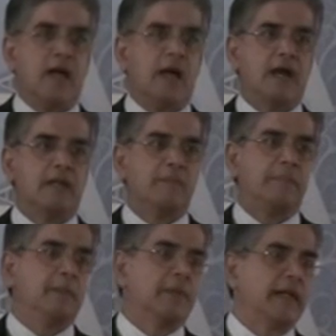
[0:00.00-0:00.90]
And the
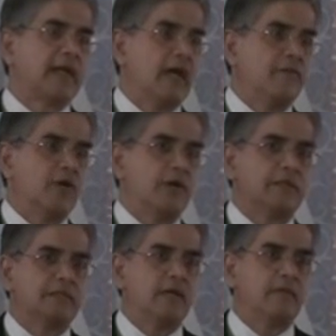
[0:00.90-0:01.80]
people in California
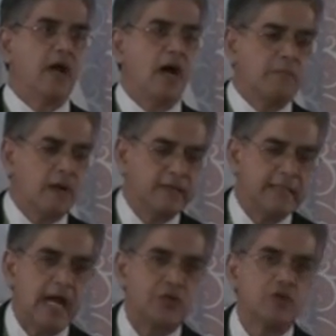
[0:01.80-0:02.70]
were saying, well, how about
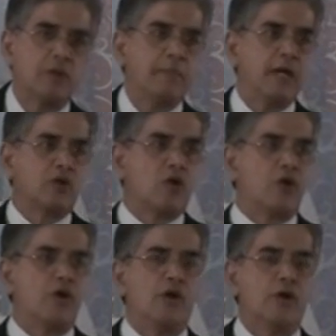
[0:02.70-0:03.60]
the actual main
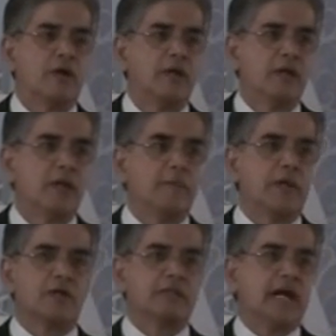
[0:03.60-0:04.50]
cordon?
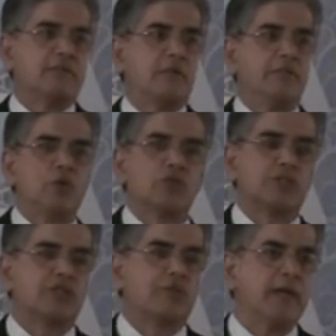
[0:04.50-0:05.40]
Because that's where we use
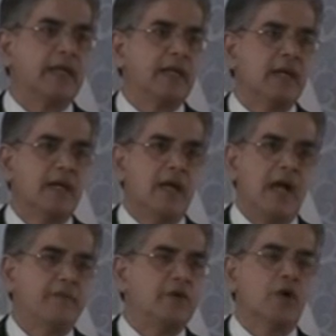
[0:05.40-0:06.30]
a string
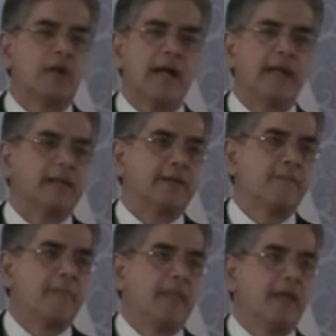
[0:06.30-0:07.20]
and we don't like it.
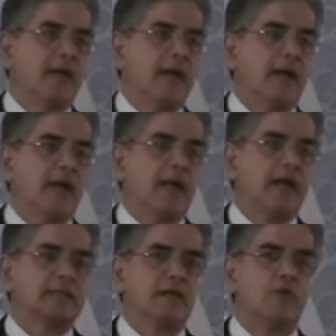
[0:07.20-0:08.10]
And
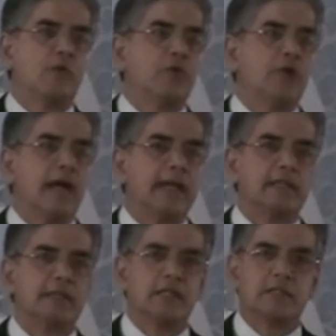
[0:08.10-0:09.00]
I said, what would you like?
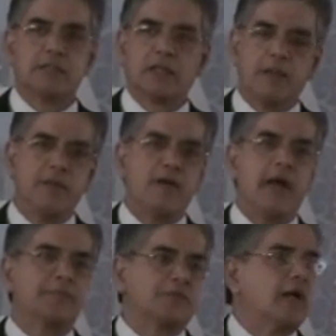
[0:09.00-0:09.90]
He says, give me a
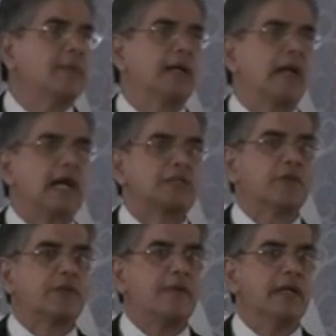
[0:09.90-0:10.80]
RAPSTRAP that lasts
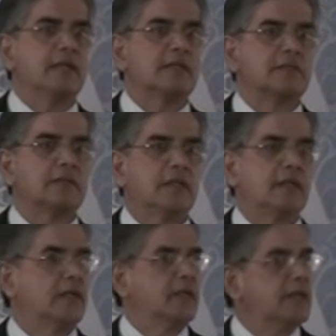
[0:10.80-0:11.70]
for 3 years.
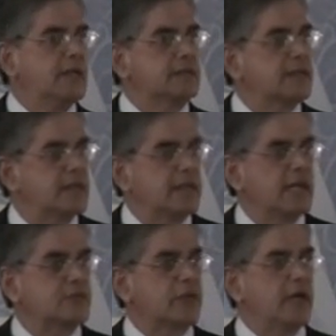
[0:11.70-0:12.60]
I said,
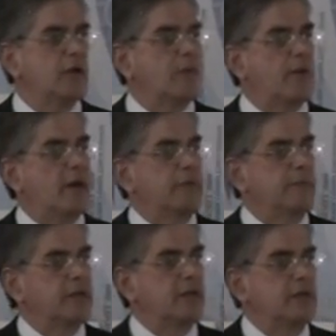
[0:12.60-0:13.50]
that's okay, no problem,
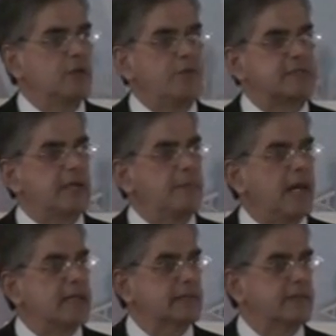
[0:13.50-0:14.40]
you know, you
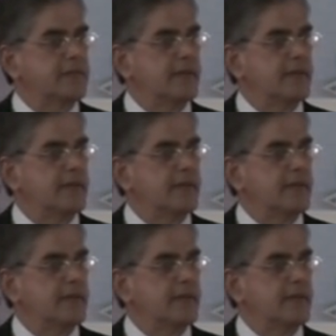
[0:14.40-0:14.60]
stabilize it.